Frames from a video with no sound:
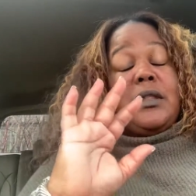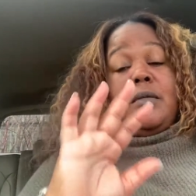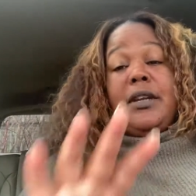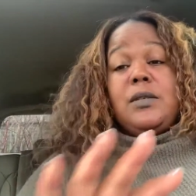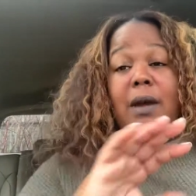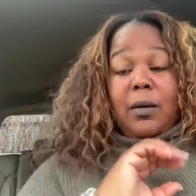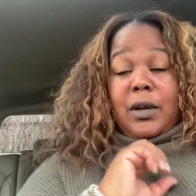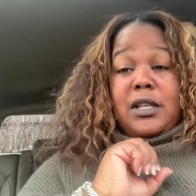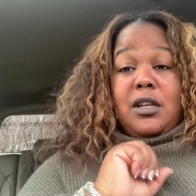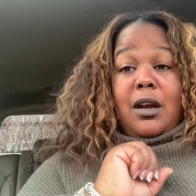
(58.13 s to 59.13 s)
The reason why I
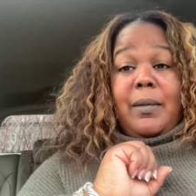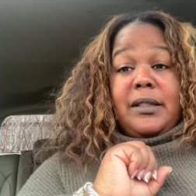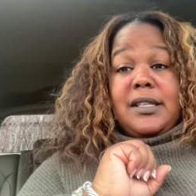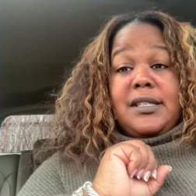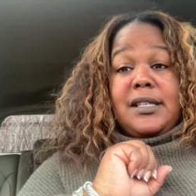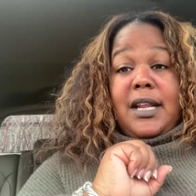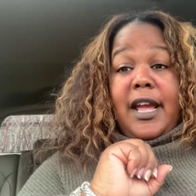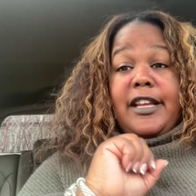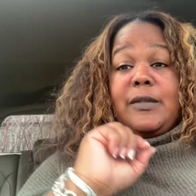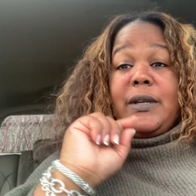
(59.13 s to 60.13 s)
want to talk about this
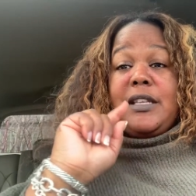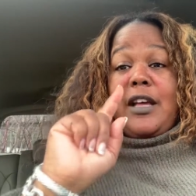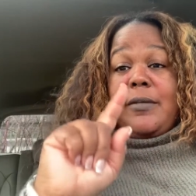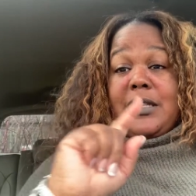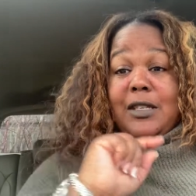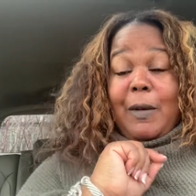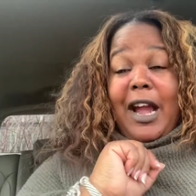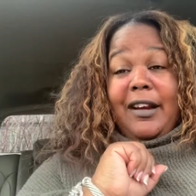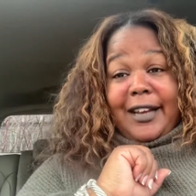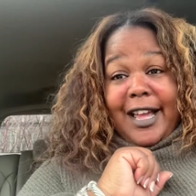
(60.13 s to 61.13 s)
today is because I was
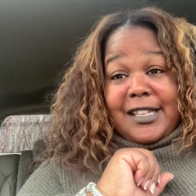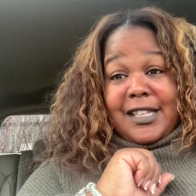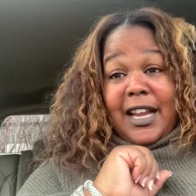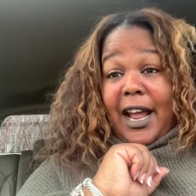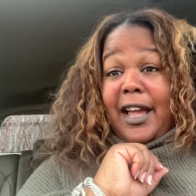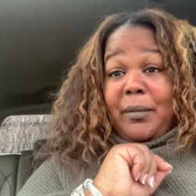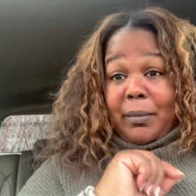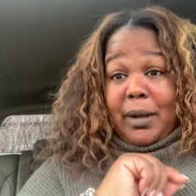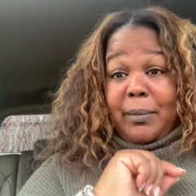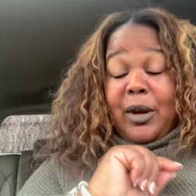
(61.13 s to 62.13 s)
inspired last night. I am a
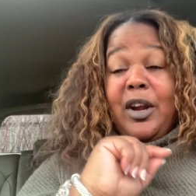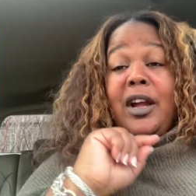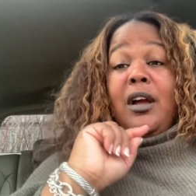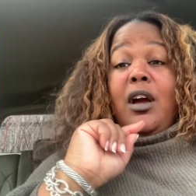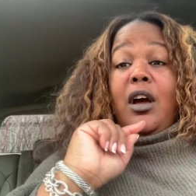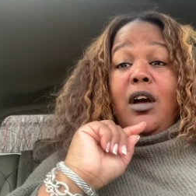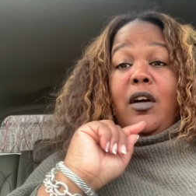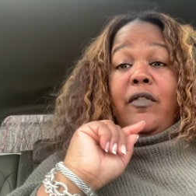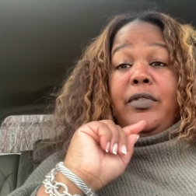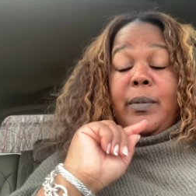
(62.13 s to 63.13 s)
member
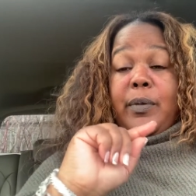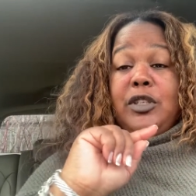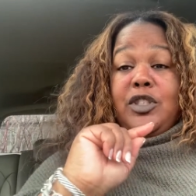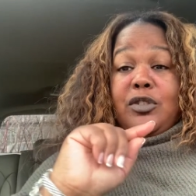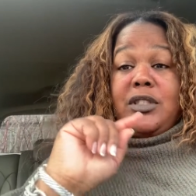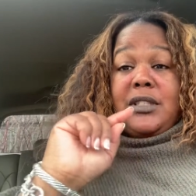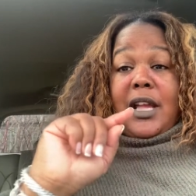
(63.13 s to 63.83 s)
of the Prince George's